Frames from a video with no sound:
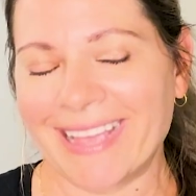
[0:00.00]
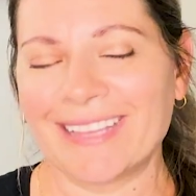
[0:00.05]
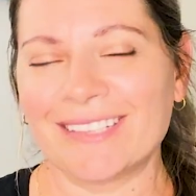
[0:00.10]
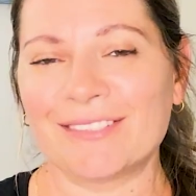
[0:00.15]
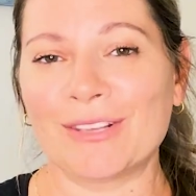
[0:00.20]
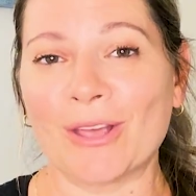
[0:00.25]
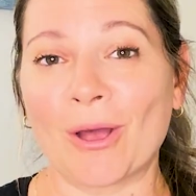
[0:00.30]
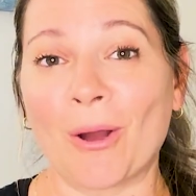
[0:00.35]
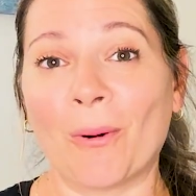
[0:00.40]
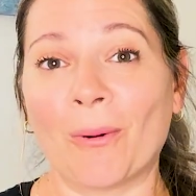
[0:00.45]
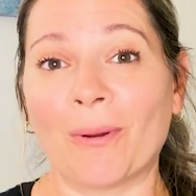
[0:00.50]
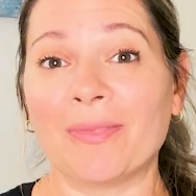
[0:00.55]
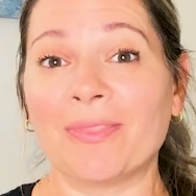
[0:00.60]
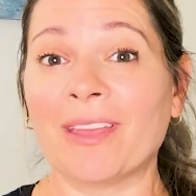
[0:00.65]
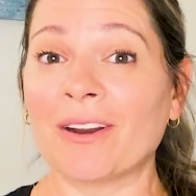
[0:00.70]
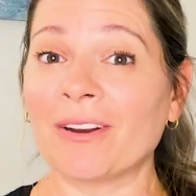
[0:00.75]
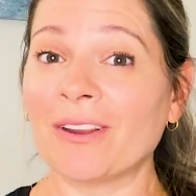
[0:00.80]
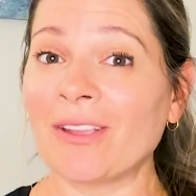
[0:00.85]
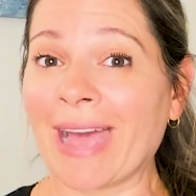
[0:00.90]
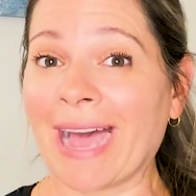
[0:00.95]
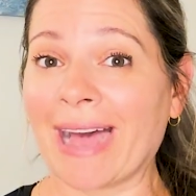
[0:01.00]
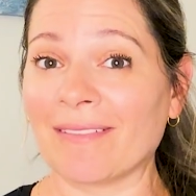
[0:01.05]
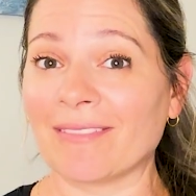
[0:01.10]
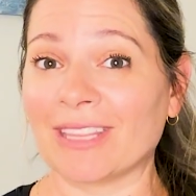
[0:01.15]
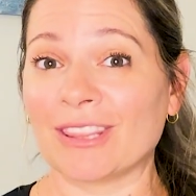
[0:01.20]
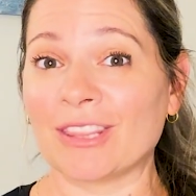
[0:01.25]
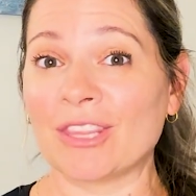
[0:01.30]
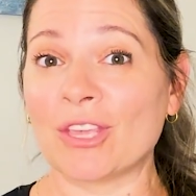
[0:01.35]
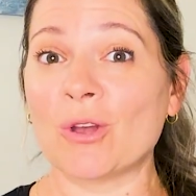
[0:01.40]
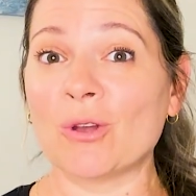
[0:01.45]
So there you have
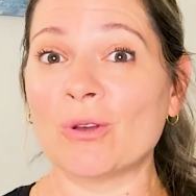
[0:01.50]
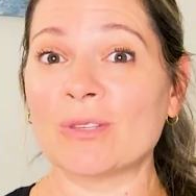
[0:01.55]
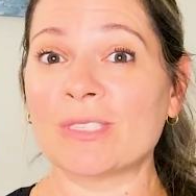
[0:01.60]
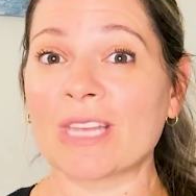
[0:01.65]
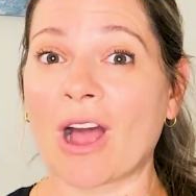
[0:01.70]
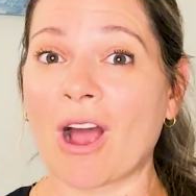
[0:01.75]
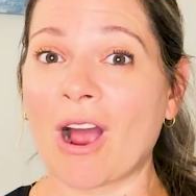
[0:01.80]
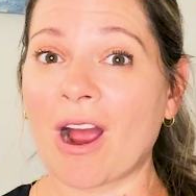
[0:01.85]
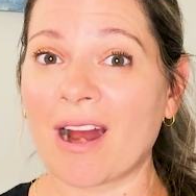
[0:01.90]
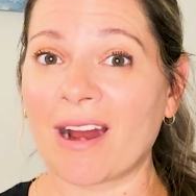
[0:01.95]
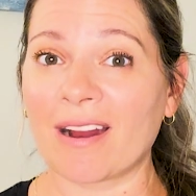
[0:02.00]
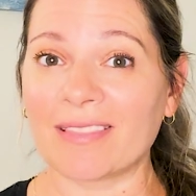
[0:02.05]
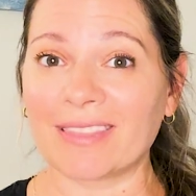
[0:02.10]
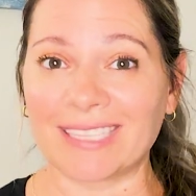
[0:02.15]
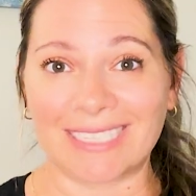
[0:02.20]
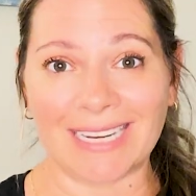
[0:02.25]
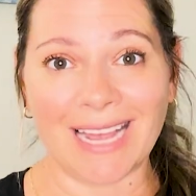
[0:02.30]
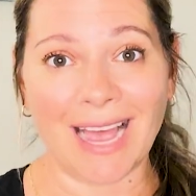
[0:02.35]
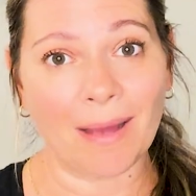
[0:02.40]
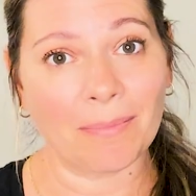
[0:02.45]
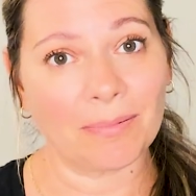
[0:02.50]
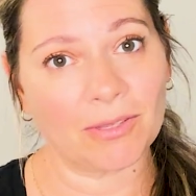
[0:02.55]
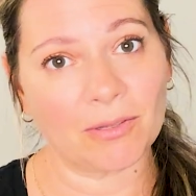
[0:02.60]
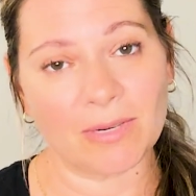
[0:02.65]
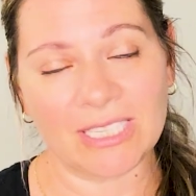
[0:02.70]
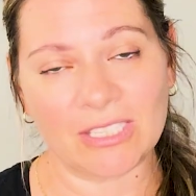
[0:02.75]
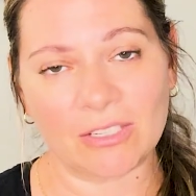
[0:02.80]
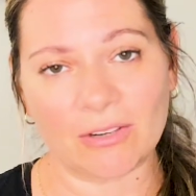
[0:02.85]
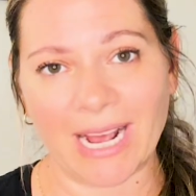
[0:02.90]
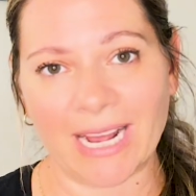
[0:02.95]
it. Those are the top
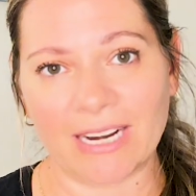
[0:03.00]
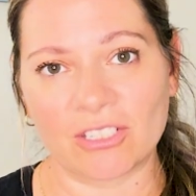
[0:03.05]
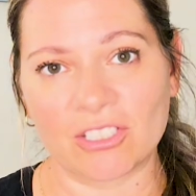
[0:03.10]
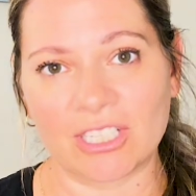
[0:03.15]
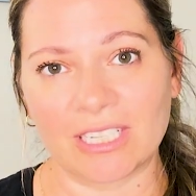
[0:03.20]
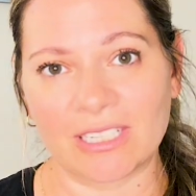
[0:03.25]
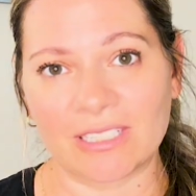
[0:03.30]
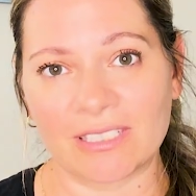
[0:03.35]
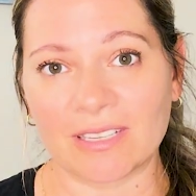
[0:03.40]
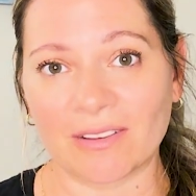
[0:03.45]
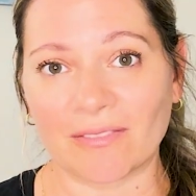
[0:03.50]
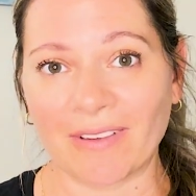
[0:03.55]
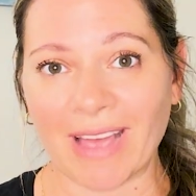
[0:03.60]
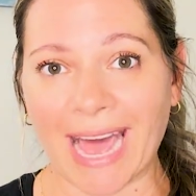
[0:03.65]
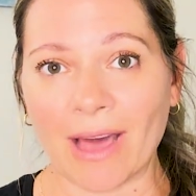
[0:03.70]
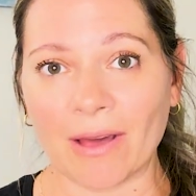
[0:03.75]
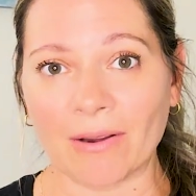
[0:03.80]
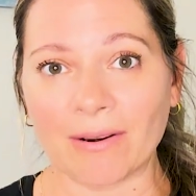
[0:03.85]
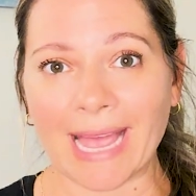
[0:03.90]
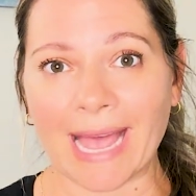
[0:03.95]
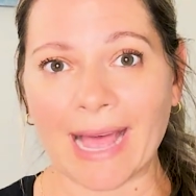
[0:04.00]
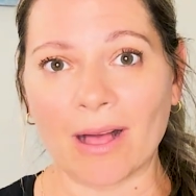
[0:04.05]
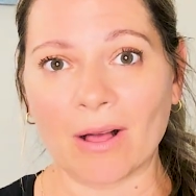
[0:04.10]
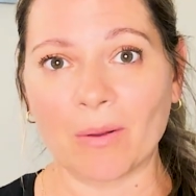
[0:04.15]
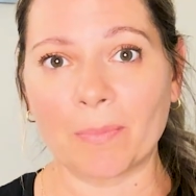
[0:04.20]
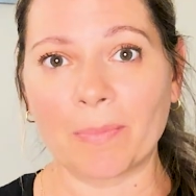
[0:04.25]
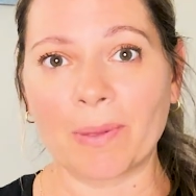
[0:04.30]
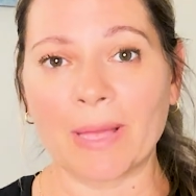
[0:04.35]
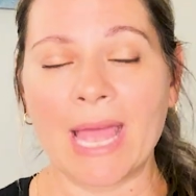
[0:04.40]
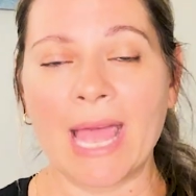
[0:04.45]
3 strategies of how to
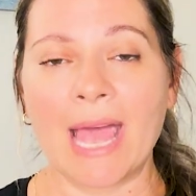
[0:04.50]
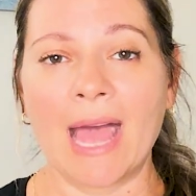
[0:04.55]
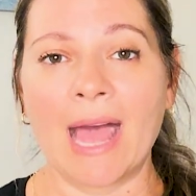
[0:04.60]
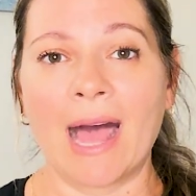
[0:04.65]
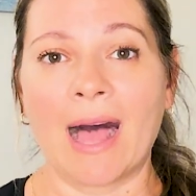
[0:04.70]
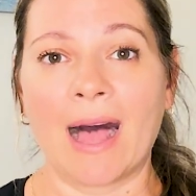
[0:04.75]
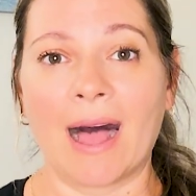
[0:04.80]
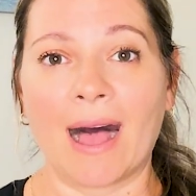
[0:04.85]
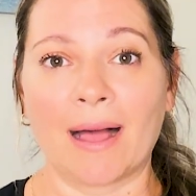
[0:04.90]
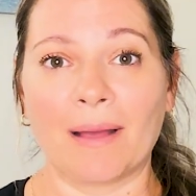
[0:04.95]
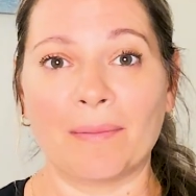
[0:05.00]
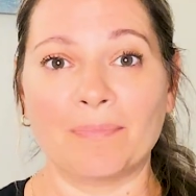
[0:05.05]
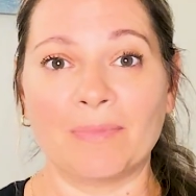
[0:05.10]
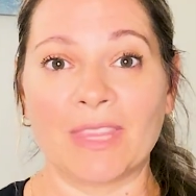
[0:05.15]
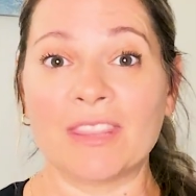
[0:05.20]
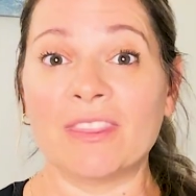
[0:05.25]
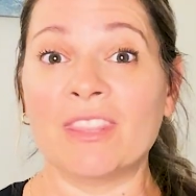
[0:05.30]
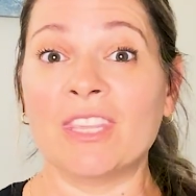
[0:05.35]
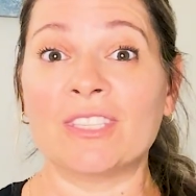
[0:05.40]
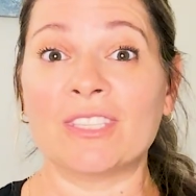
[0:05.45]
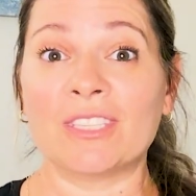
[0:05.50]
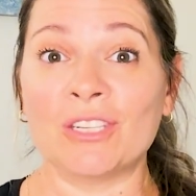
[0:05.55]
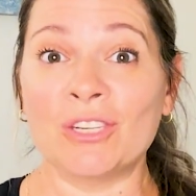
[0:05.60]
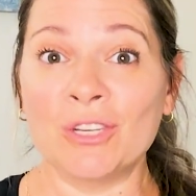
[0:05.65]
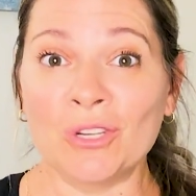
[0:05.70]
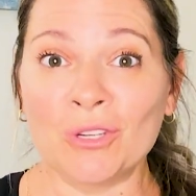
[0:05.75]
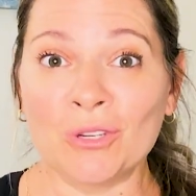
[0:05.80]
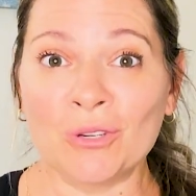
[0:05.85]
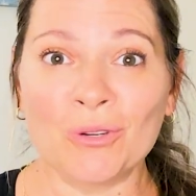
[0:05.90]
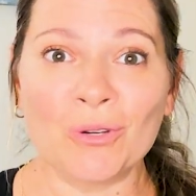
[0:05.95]
help this
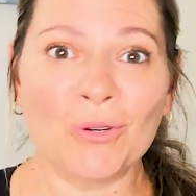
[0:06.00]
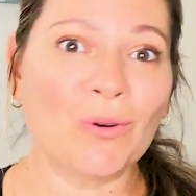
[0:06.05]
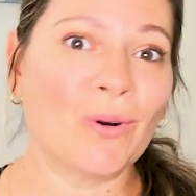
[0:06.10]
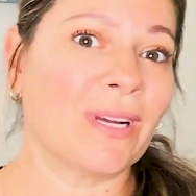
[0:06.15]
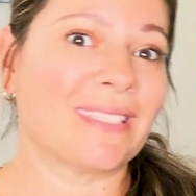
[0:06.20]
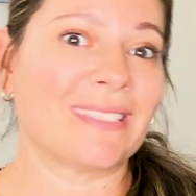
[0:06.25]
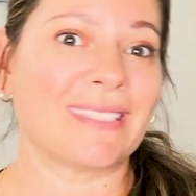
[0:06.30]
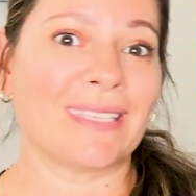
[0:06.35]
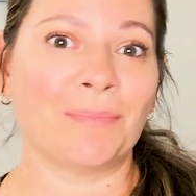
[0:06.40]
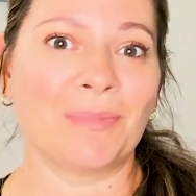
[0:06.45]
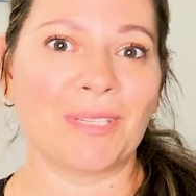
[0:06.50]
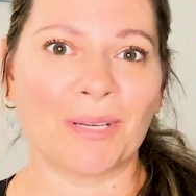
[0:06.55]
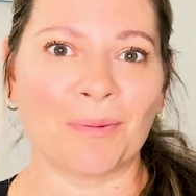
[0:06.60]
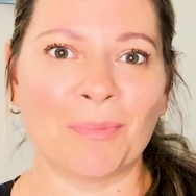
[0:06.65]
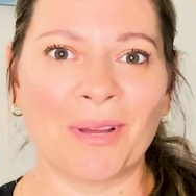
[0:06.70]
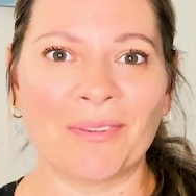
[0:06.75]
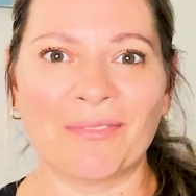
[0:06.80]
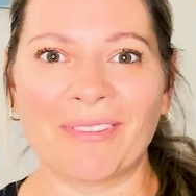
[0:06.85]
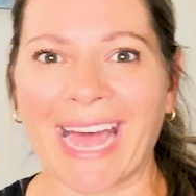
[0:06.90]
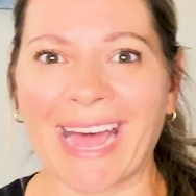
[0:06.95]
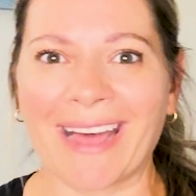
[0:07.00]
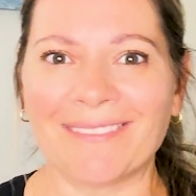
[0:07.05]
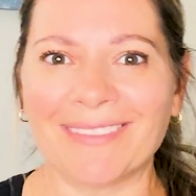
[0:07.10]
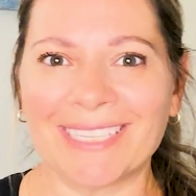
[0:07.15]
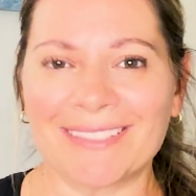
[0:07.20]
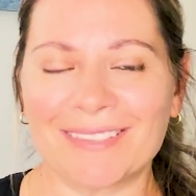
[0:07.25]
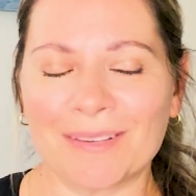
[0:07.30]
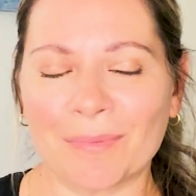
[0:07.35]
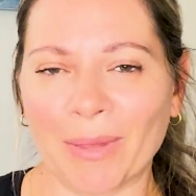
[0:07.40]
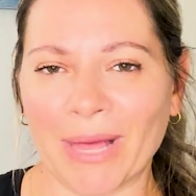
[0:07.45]
new symptom of
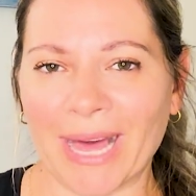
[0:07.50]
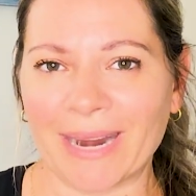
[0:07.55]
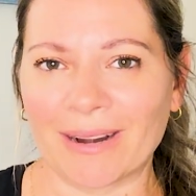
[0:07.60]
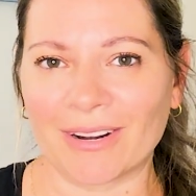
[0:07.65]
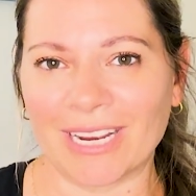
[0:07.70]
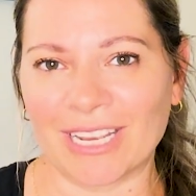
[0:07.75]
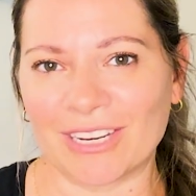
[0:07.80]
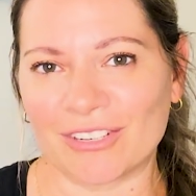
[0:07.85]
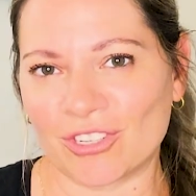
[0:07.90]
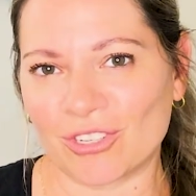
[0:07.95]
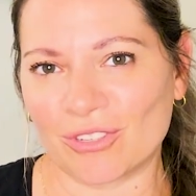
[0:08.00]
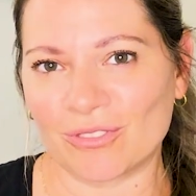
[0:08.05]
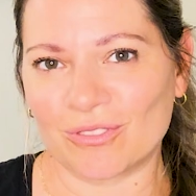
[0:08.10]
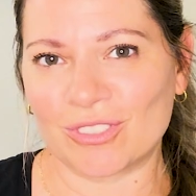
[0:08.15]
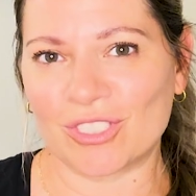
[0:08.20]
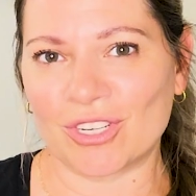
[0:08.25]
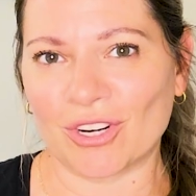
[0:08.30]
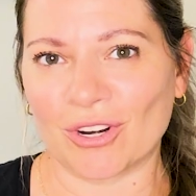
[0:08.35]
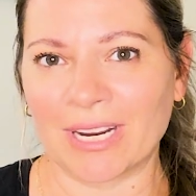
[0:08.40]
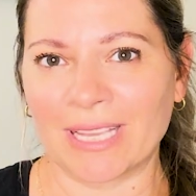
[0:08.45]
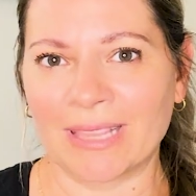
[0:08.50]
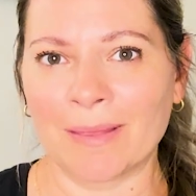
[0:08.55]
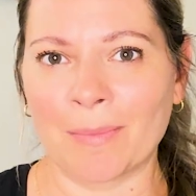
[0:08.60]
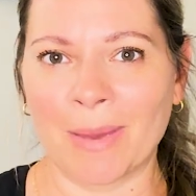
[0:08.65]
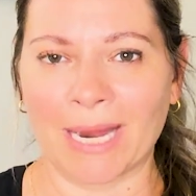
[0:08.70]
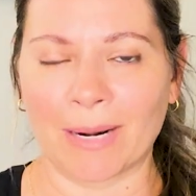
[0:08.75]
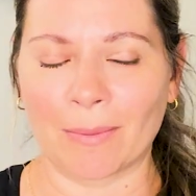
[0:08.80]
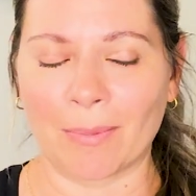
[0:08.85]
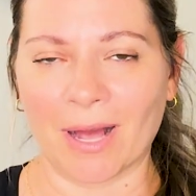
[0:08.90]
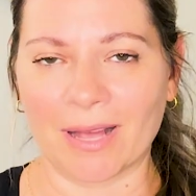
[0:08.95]
having some bladder issues during the
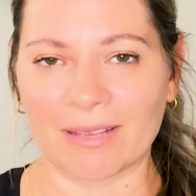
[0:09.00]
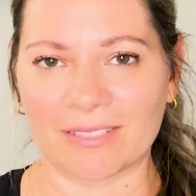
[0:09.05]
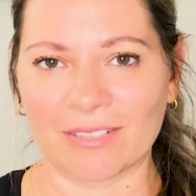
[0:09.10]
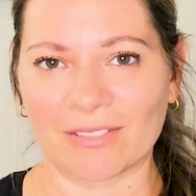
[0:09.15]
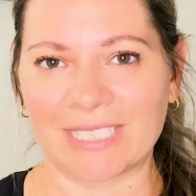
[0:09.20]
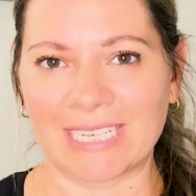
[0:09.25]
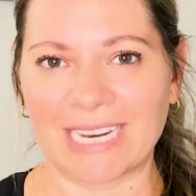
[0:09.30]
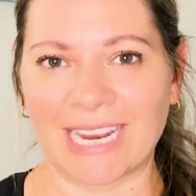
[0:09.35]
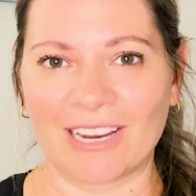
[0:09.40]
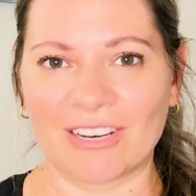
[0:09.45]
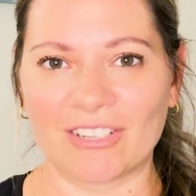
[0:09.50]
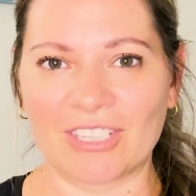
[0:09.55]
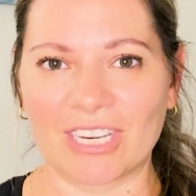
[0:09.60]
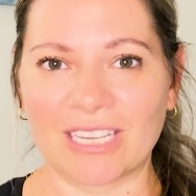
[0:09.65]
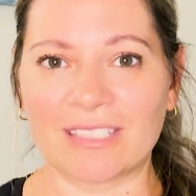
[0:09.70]
menopausal stage.